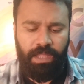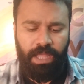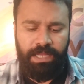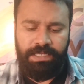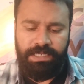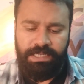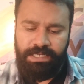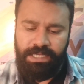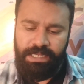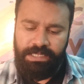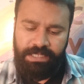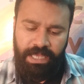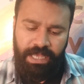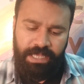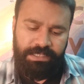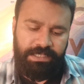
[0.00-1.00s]
details
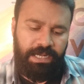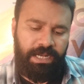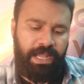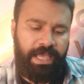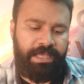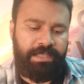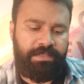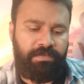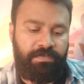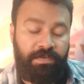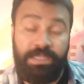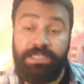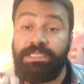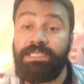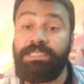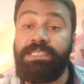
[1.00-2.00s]
has the length of
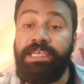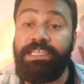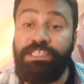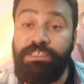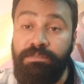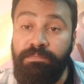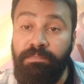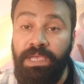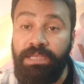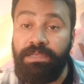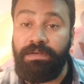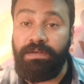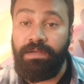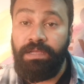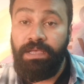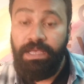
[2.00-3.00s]
it's a 6
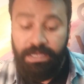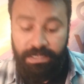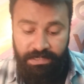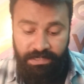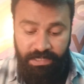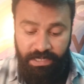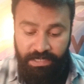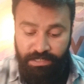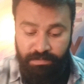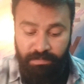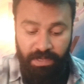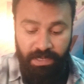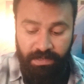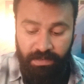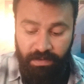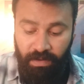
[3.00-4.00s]
meter
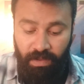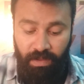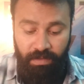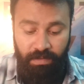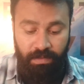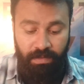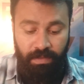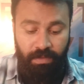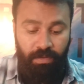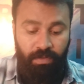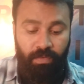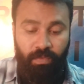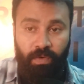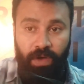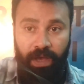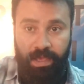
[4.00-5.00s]
long
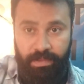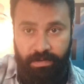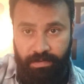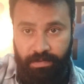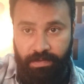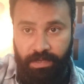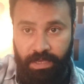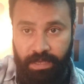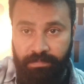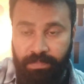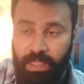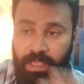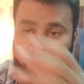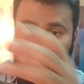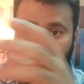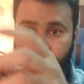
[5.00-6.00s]
wire. Okay,
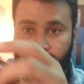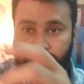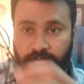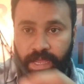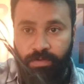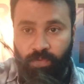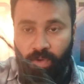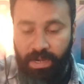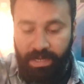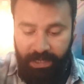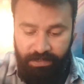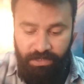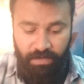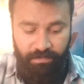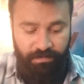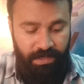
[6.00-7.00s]
now the
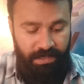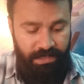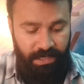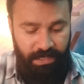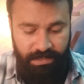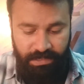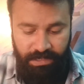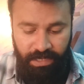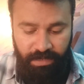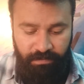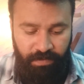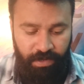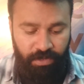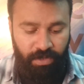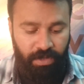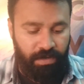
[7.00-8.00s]
advantage of this is, see,
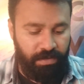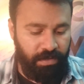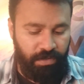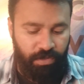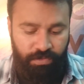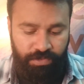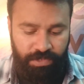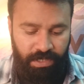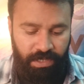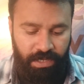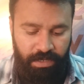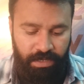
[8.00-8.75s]
when you're using